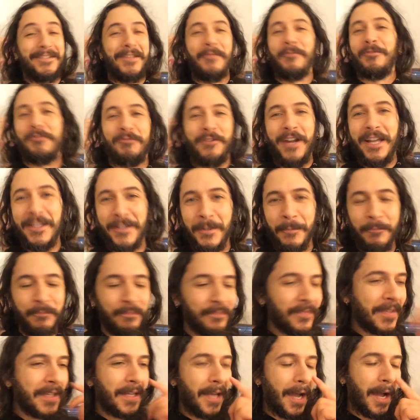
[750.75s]
that was random.
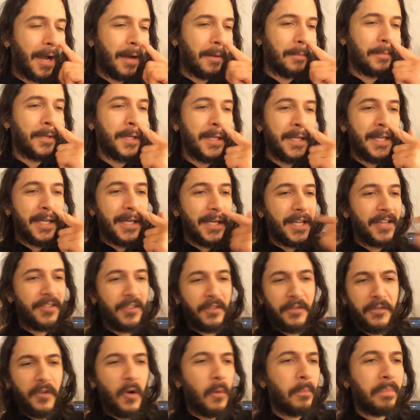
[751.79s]
Um,
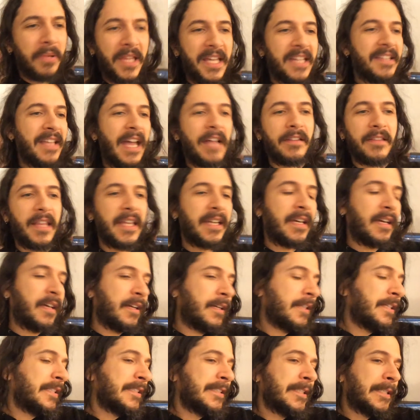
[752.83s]
the film plays out like a,
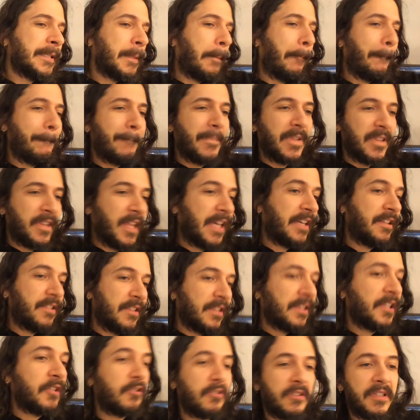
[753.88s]
like
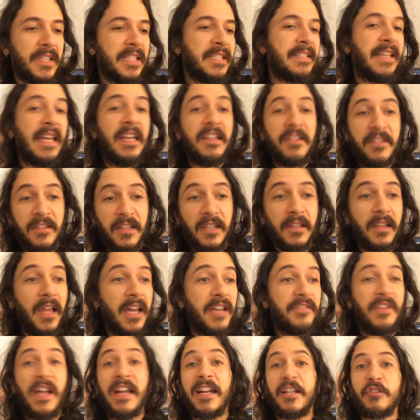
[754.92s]
literally days in the
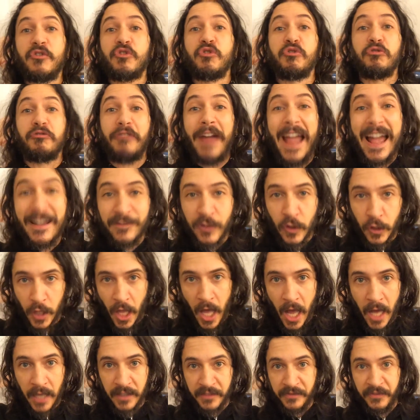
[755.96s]
life and a
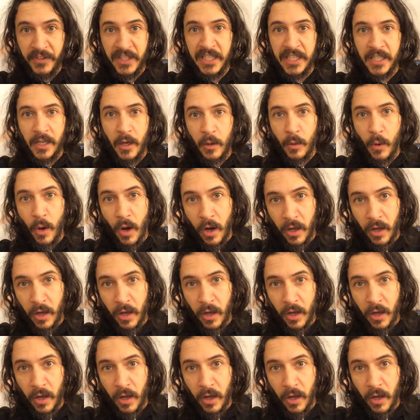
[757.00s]
travelogue video.